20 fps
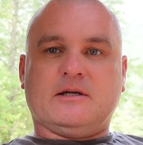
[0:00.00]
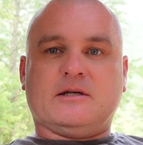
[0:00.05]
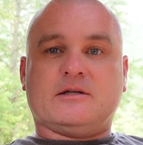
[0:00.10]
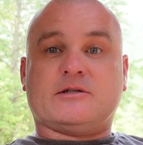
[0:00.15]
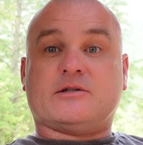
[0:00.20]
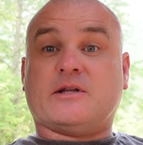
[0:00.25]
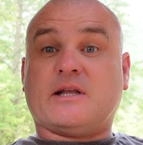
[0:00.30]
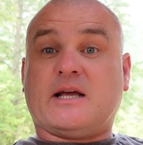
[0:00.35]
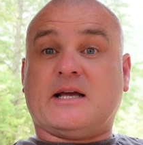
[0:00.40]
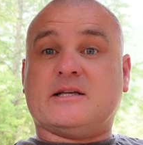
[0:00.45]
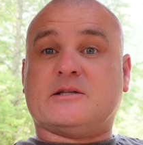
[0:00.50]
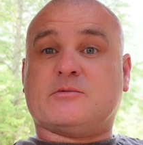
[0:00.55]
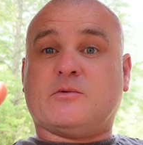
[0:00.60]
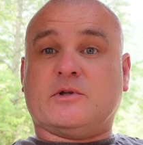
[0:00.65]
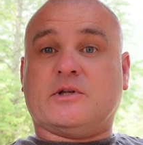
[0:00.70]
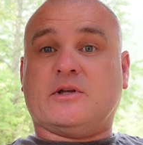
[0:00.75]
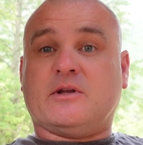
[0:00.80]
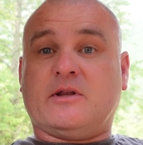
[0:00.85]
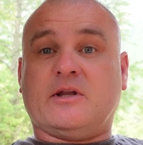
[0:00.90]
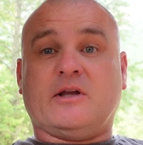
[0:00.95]
So that is
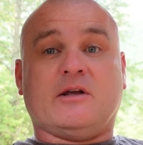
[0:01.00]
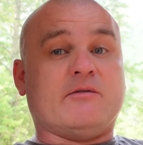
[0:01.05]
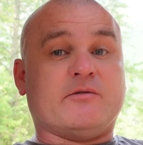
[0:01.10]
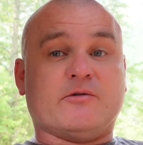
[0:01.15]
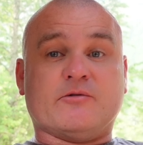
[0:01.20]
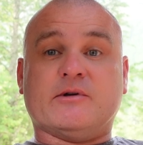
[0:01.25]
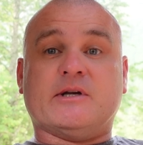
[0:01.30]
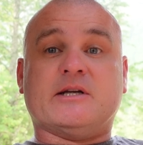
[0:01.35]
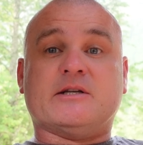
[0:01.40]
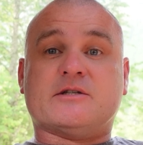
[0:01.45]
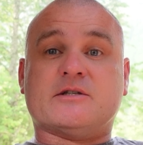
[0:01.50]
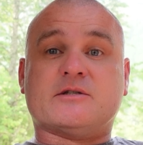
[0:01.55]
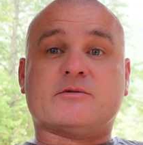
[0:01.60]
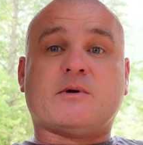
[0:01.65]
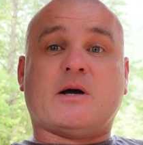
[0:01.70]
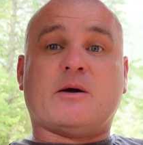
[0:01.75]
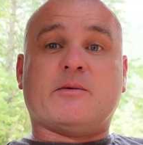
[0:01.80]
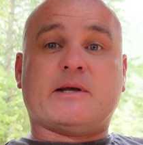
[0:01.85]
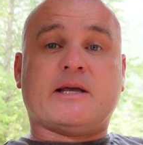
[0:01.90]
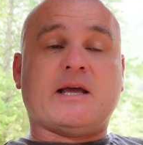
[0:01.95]
one of the other reasons
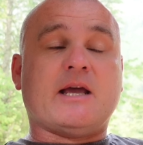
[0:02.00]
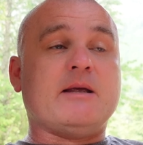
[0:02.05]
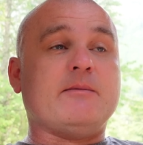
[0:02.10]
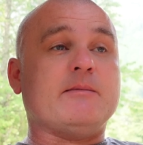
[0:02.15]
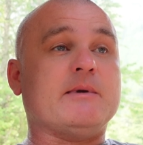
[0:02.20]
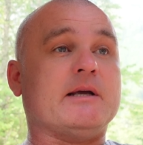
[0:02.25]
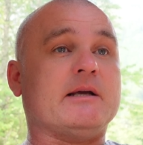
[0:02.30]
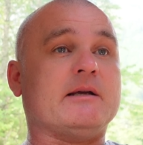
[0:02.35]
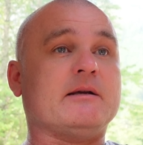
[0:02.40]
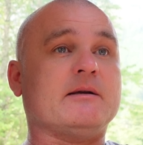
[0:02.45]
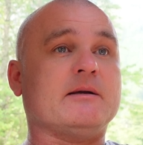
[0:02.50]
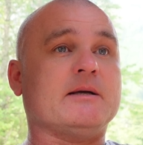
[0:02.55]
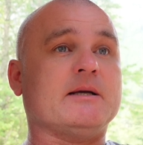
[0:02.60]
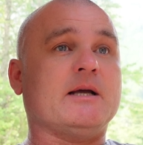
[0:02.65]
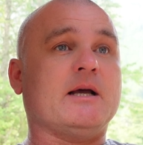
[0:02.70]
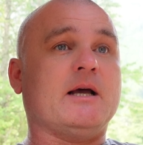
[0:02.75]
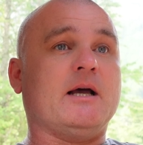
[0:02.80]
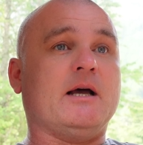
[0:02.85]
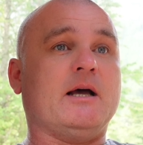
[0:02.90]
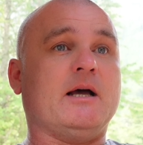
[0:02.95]
why we came here.
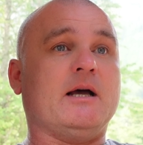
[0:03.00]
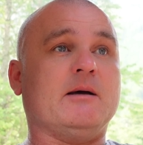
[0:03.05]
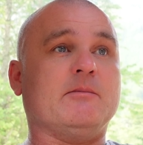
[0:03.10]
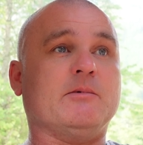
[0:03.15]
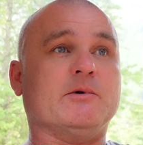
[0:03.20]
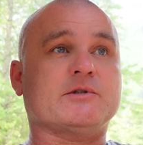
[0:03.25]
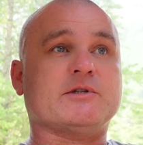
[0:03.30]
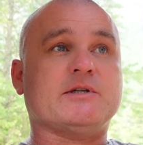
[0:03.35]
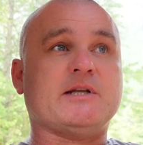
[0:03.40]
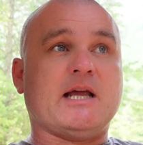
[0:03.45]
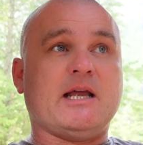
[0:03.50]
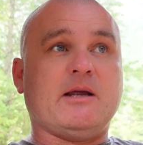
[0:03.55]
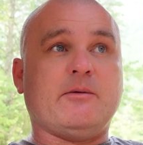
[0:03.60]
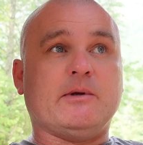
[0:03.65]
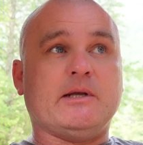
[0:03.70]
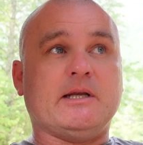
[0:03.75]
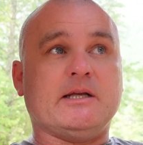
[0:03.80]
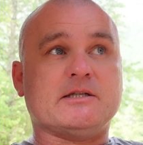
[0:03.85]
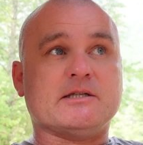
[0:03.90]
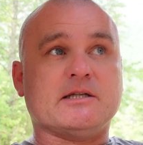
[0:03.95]
Uh, but today
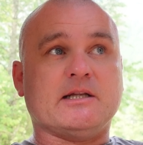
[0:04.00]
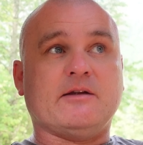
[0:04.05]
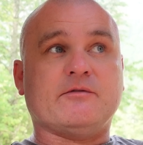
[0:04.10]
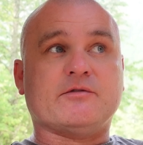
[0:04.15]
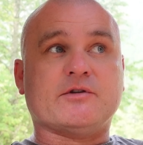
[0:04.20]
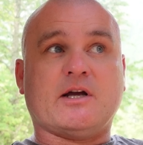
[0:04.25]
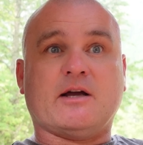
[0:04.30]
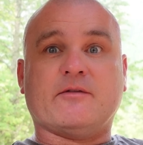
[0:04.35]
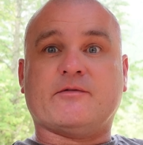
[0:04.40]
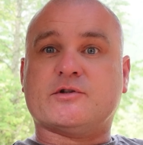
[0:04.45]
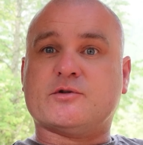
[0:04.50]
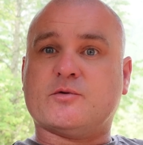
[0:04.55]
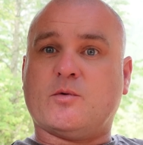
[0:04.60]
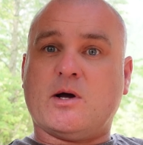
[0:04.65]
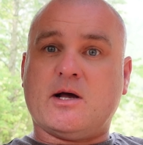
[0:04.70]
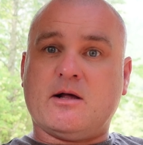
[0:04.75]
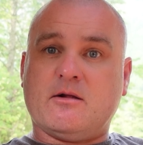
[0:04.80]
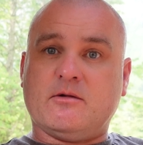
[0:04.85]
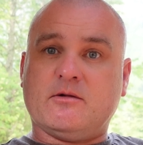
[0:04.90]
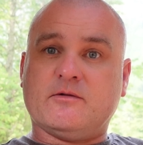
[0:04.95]
we need to leave site for
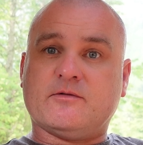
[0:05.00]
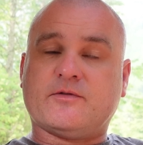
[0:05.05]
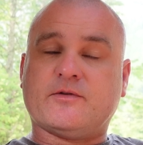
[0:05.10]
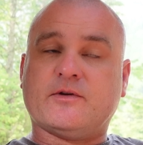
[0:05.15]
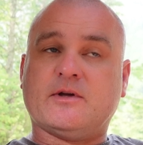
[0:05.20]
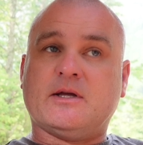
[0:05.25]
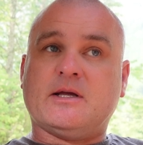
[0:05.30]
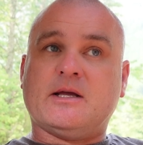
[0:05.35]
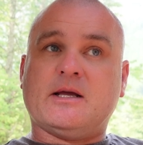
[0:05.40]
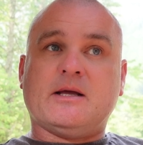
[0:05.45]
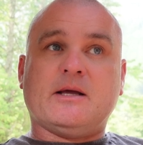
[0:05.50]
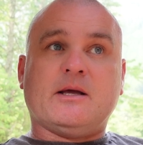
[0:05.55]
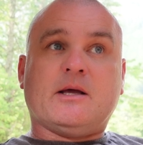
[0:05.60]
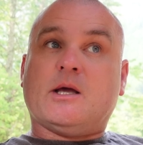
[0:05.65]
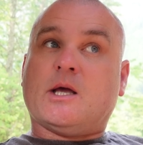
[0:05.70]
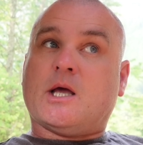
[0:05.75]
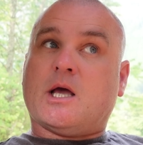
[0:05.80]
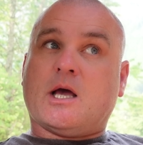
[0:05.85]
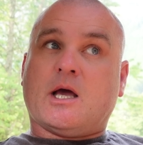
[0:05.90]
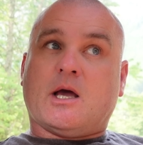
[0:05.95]
twelve.
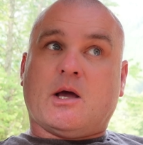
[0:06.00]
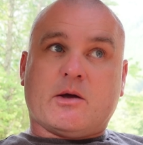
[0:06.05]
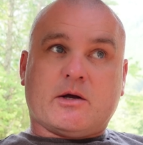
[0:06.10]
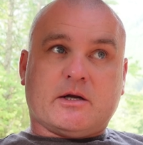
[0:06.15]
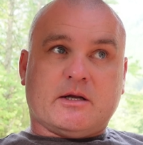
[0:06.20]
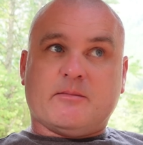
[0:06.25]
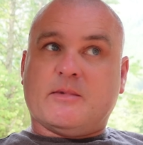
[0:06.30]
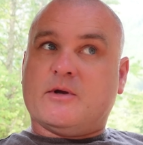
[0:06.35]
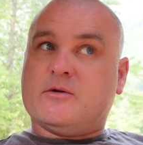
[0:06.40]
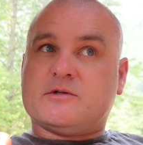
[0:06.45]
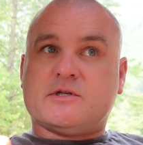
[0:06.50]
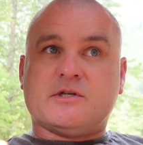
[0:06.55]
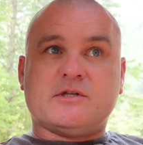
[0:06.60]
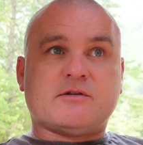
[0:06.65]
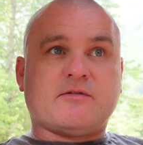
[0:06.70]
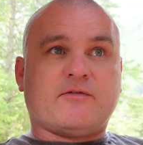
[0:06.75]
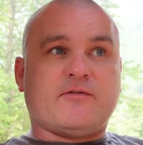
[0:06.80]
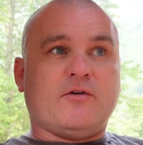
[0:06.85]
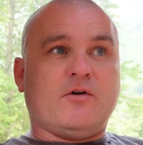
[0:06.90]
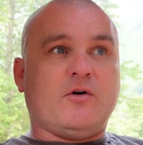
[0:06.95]
Uh, going to mooch
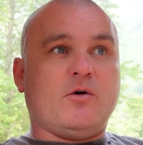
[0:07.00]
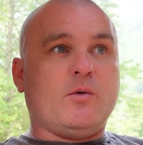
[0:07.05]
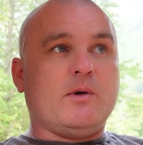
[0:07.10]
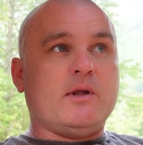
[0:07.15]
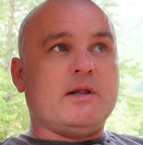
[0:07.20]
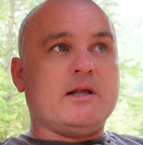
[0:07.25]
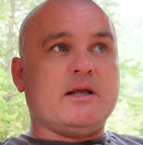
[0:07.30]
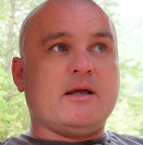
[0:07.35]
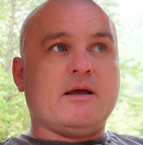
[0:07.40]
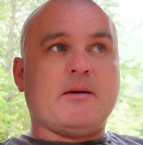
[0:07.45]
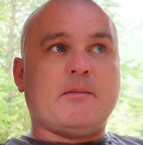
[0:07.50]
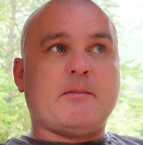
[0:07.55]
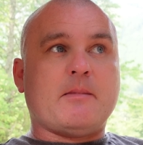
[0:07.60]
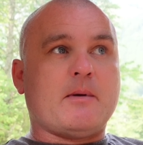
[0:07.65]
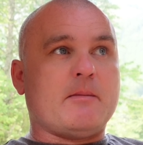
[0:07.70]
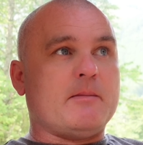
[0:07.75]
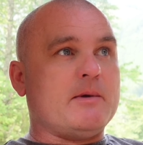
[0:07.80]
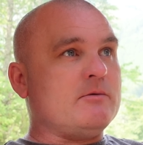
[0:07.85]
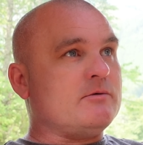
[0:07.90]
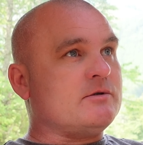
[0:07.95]
into Fort
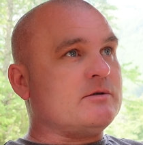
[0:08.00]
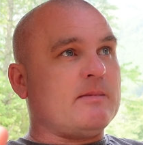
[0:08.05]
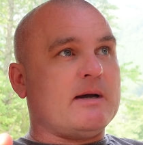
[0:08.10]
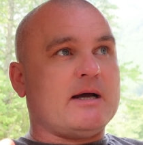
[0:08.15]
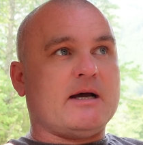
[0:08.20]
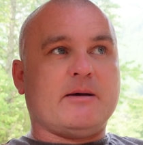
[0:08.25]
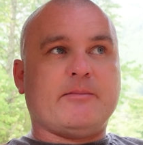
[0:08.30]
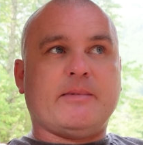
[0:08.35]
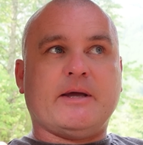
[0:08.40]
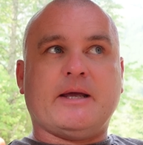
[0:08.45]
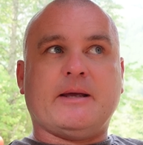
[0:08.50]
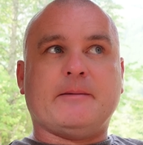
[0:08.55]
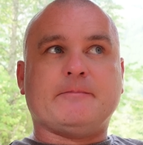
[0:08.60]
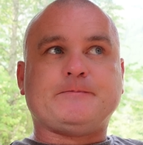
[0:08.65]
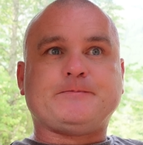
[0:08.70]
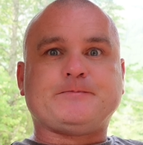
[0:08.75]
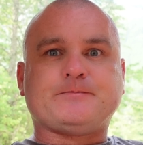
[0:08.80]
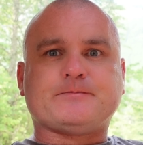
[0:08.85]
William, mooch about a bit,